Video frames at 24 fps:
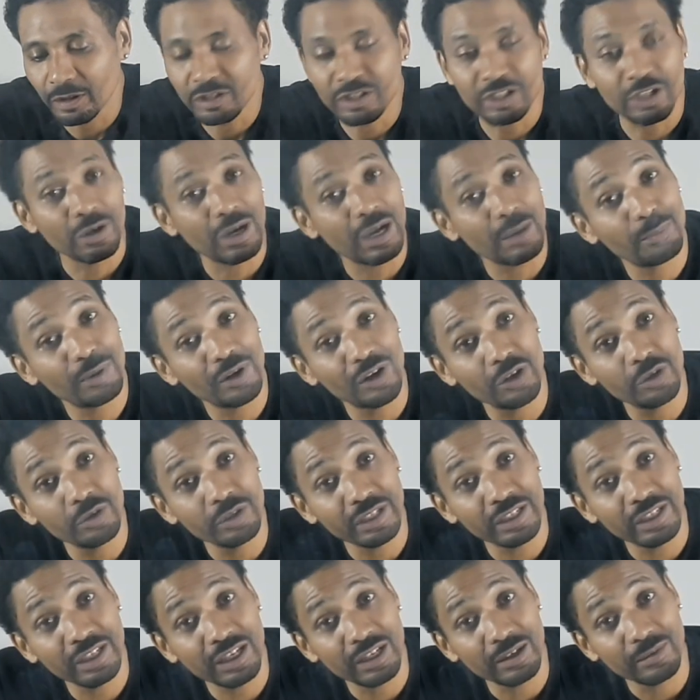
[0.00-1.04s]
So I pulled
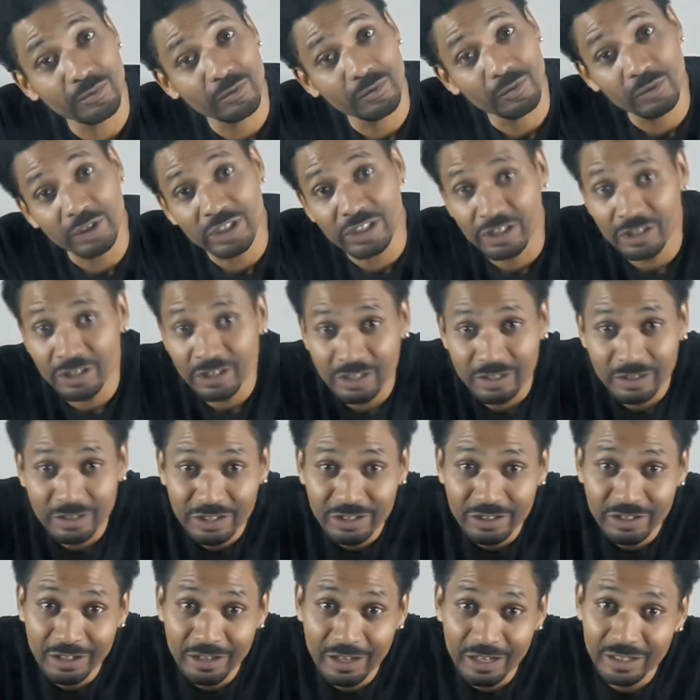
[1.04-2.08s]
it up with y'all. You
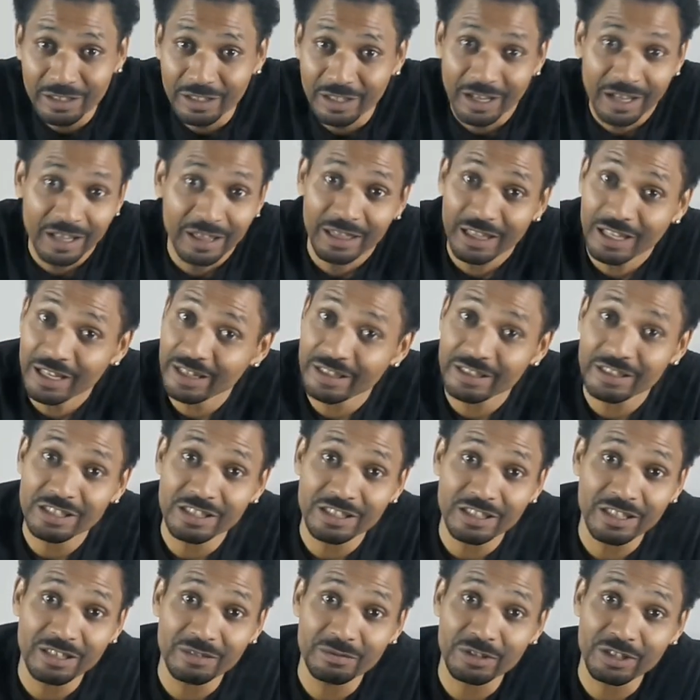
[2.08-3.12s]
know, I love to
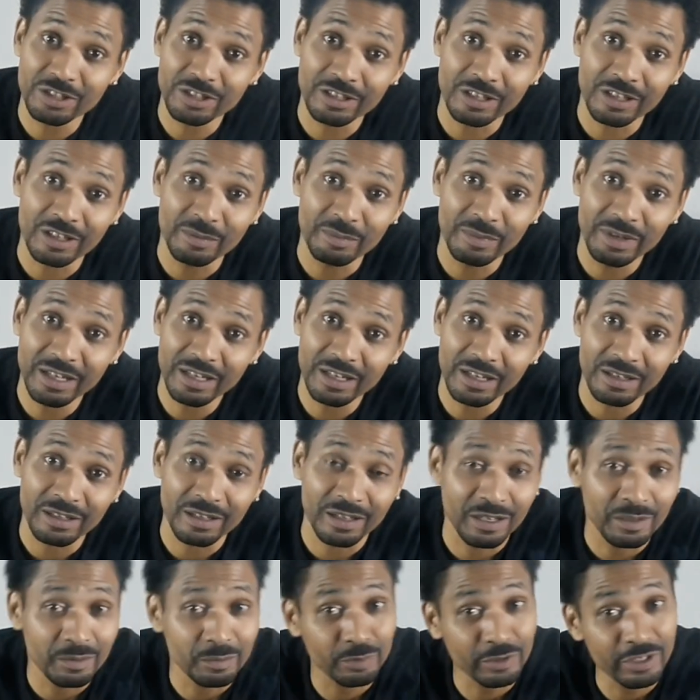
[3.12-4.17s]
share with y'all, man.
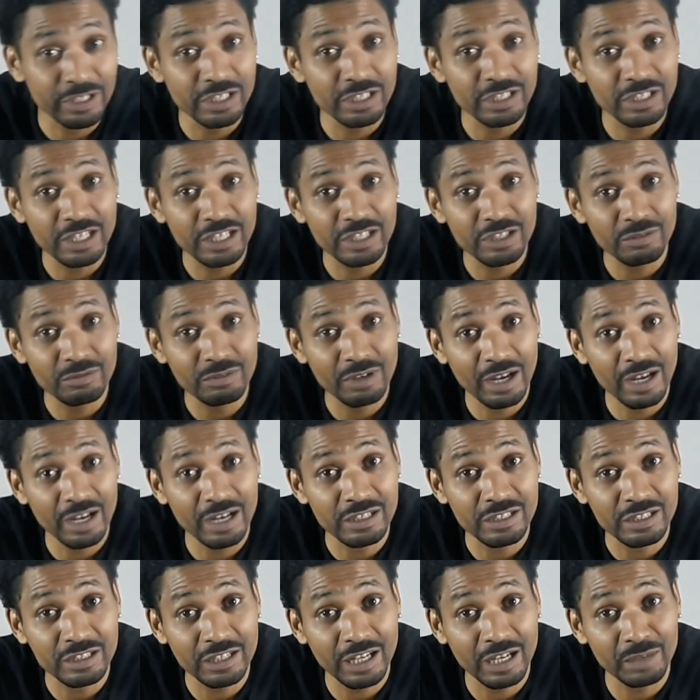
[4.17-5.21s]
I appreciate you
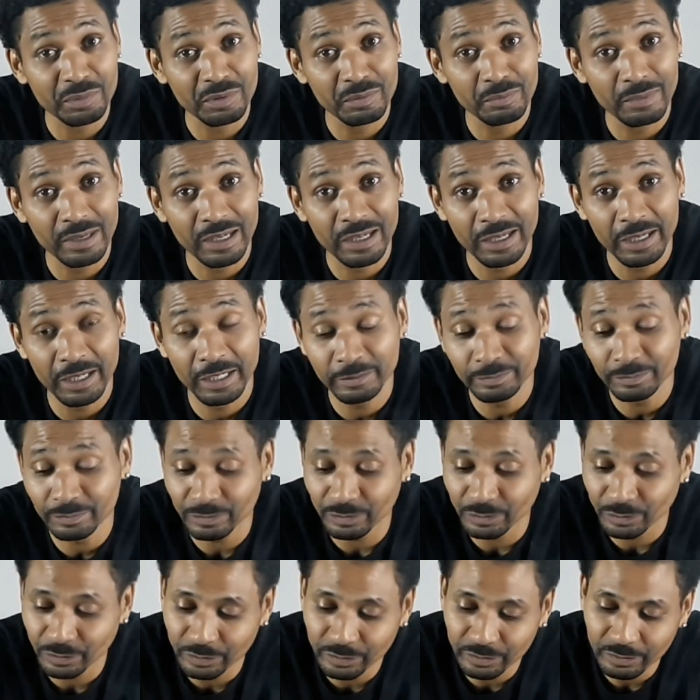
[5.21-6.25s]
guys stopping by.
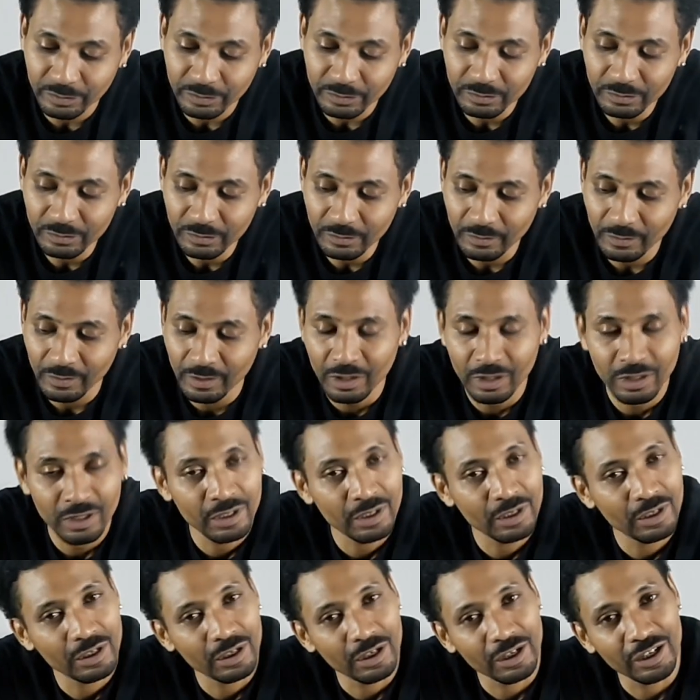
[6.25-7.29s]

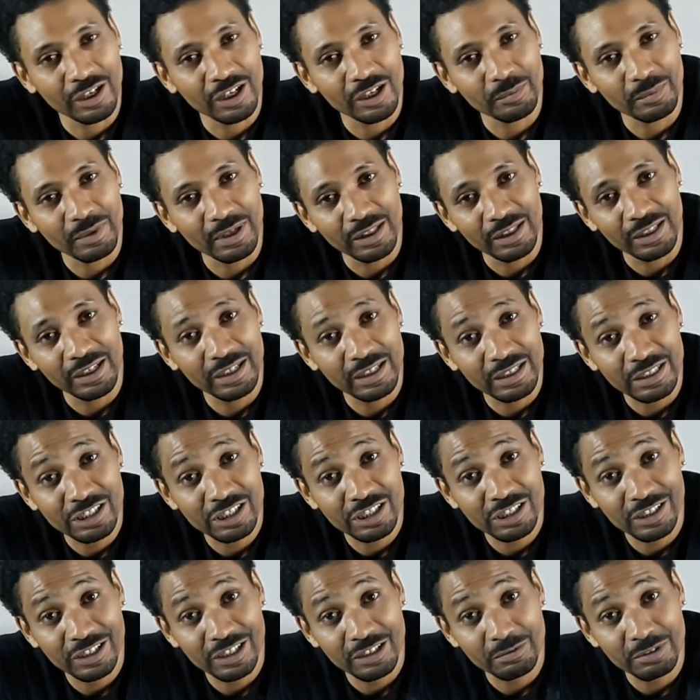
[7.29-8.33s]
I love to
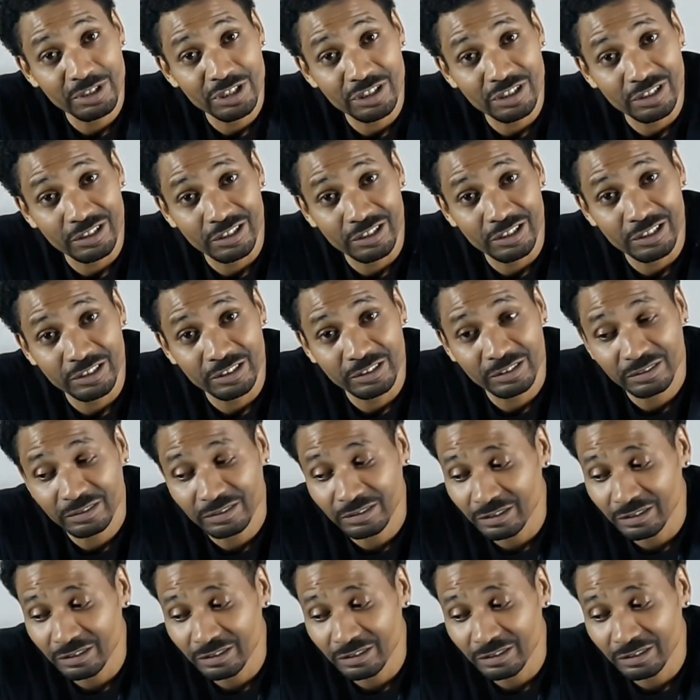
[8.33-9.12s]
share with y'all.